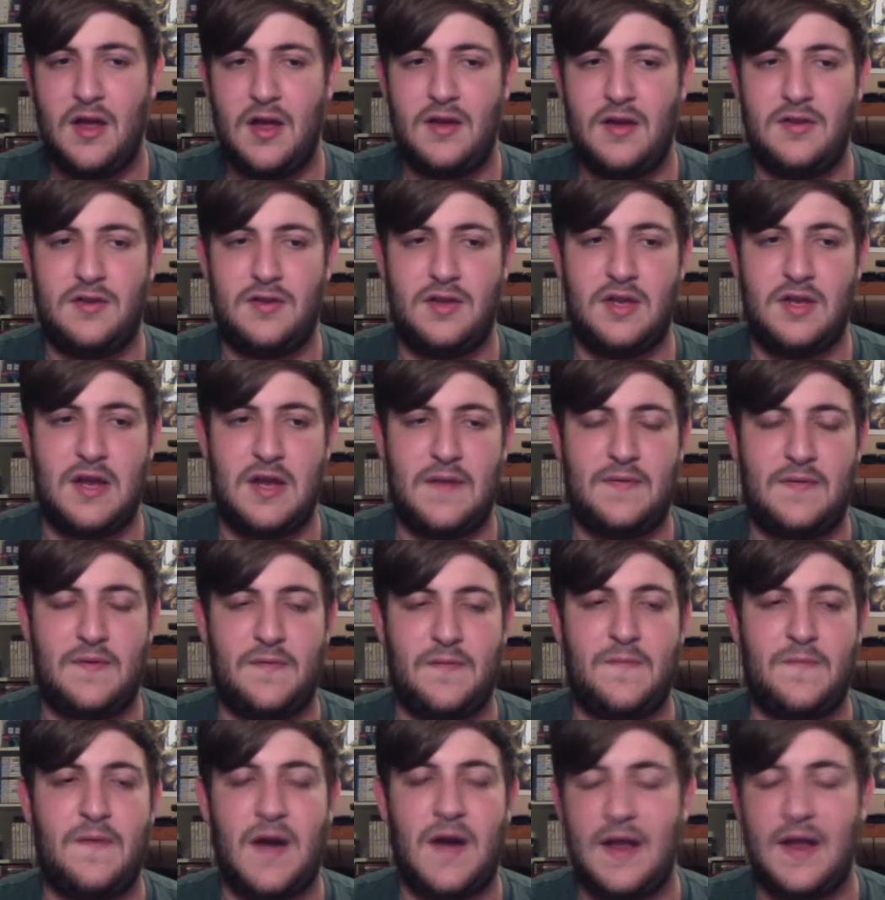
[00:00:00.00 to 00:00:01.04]
Do you have
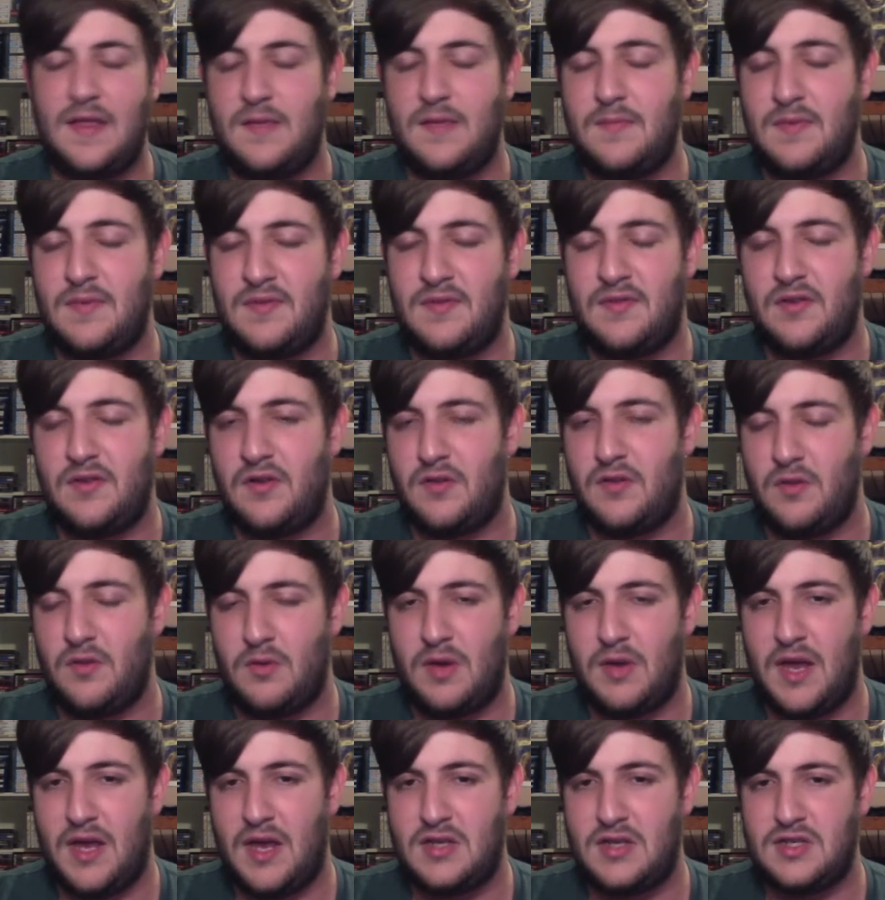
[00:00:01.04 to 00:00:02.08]
to find them in certain
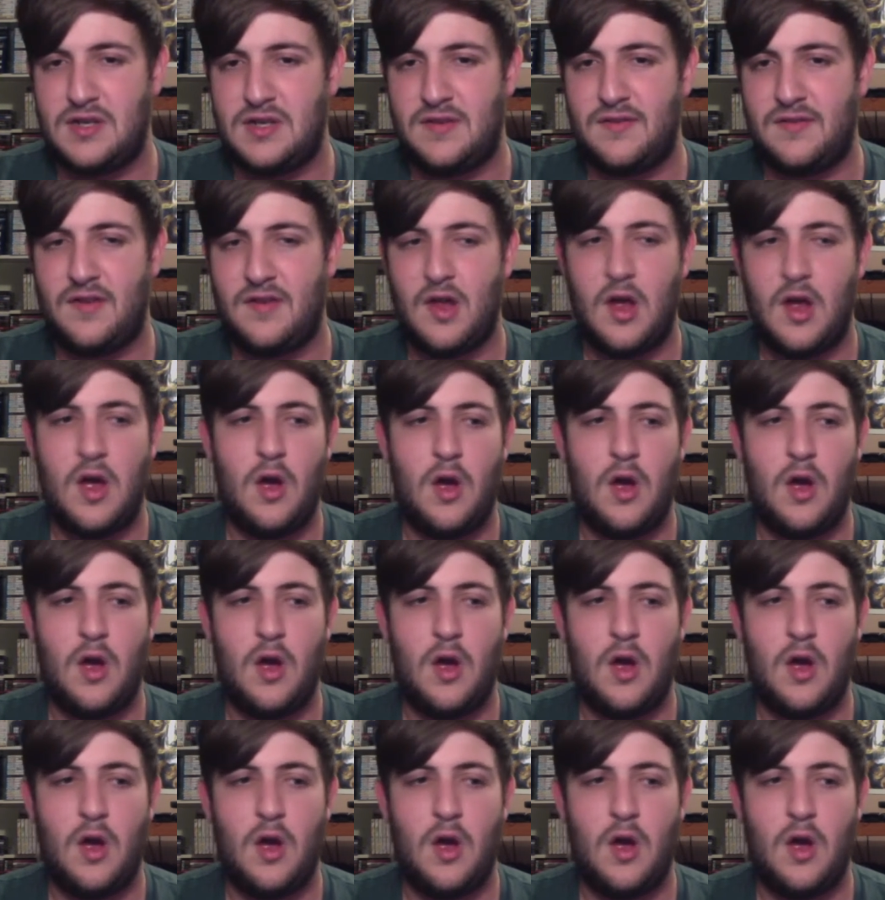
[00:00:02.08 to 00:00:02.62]
locations?